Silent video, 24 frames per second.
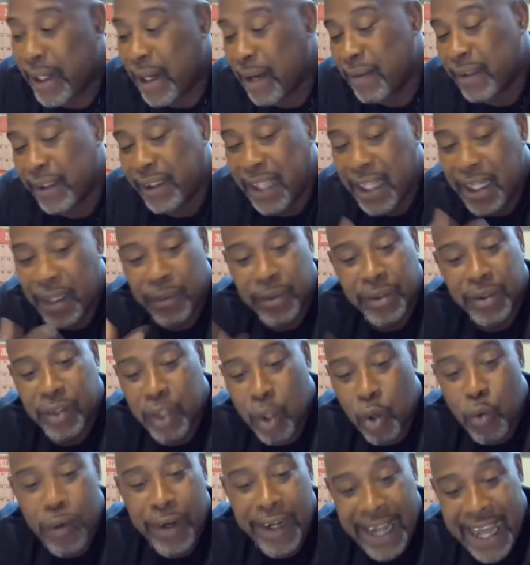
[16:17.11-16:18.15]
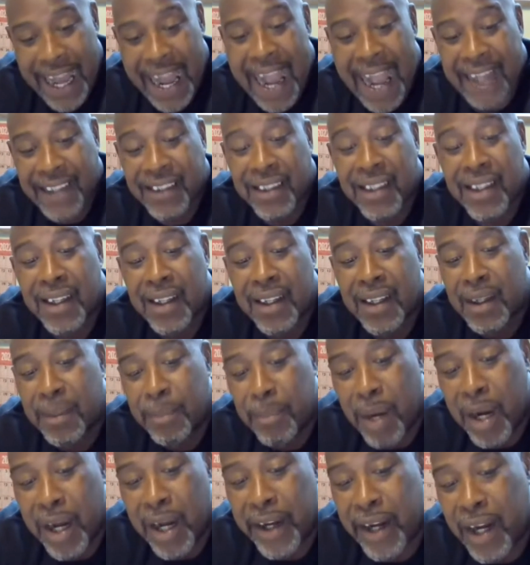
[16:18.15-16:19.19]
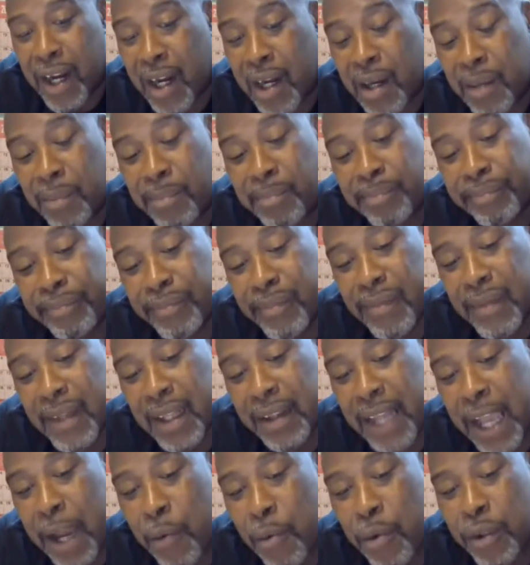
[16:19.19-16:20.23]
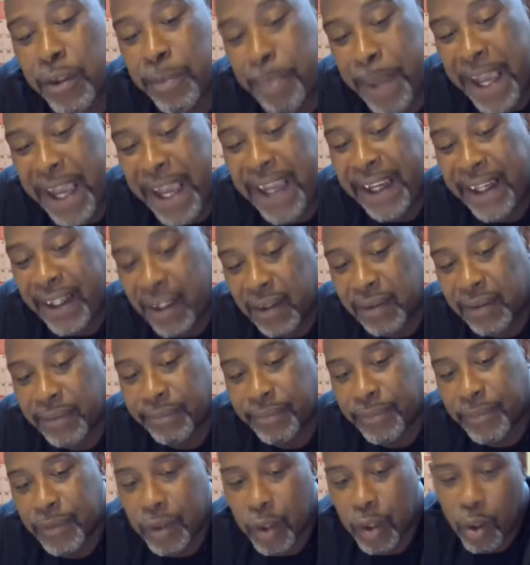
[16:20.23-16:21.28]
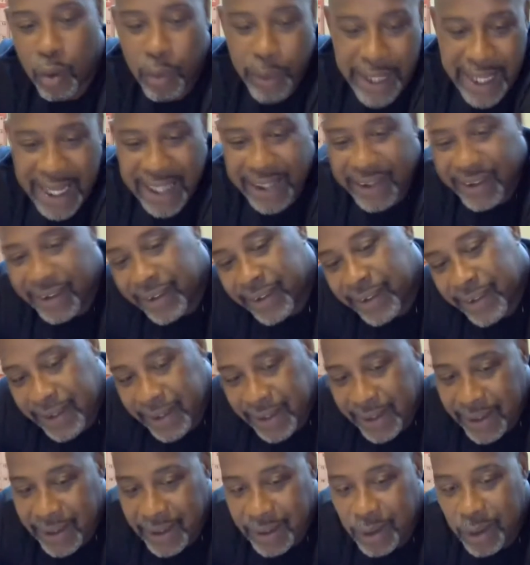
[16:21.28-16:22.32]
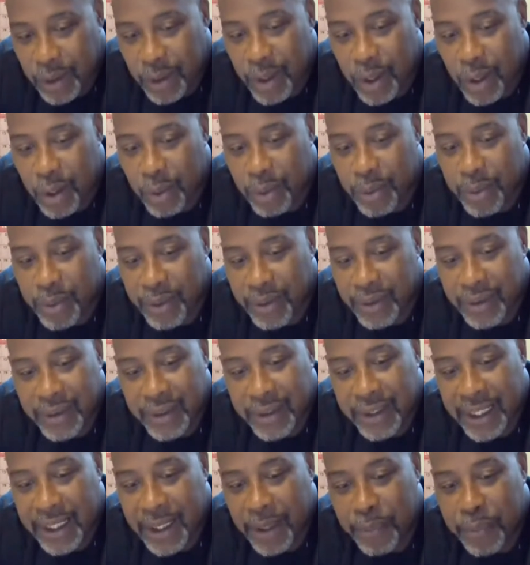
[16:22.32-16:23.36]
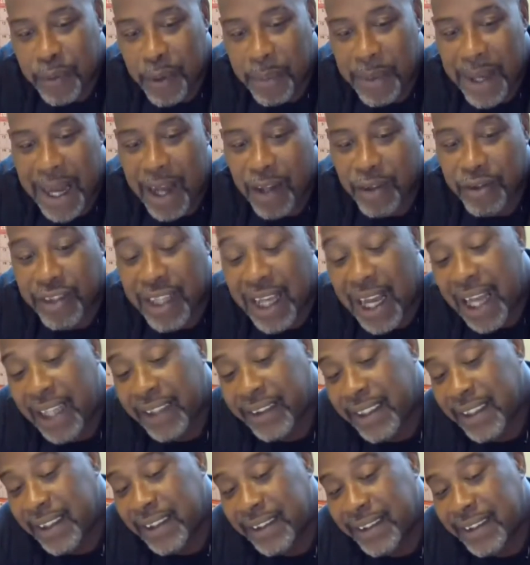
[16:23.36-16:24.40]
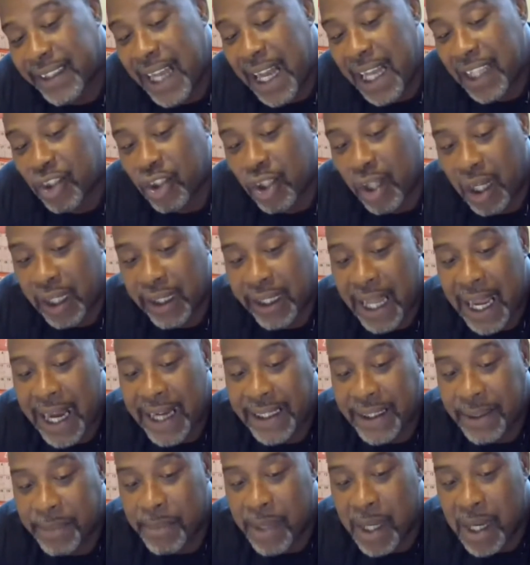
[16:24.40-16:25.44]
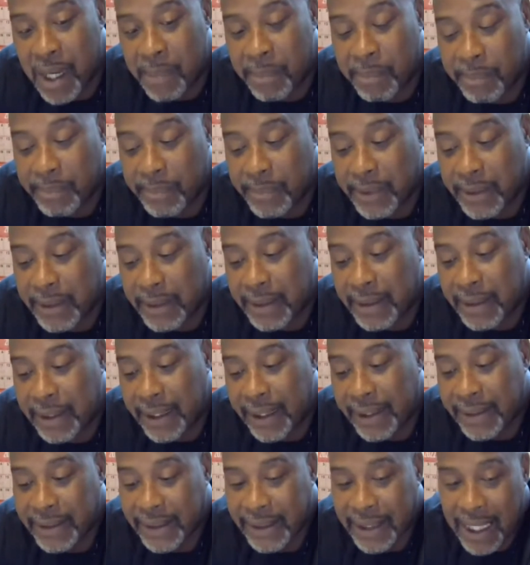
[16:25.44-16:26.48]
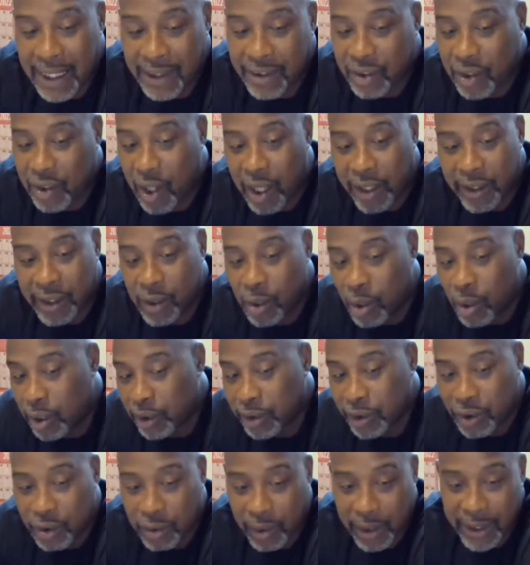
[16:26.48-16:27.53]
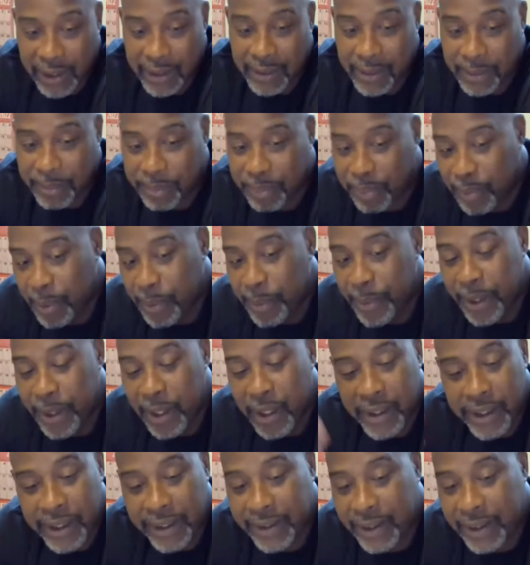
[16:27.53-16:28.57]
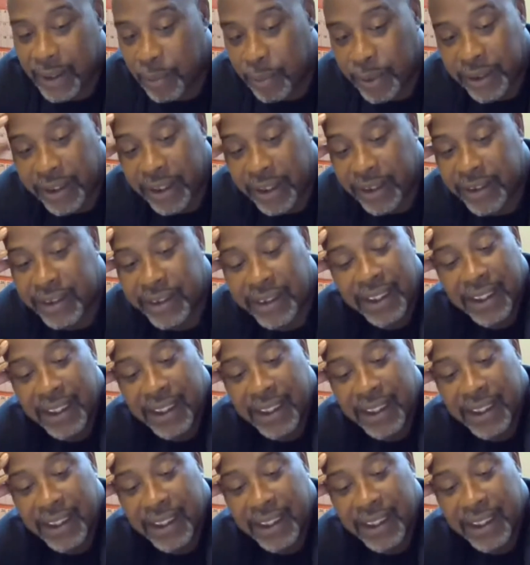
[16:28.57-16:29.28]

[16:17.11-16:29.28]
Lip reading: everything was so relaxed. But they was big. So we had to, get it from outside. Then the Scott started lighting them up. And then I started orchestrating the perimeter, and then we just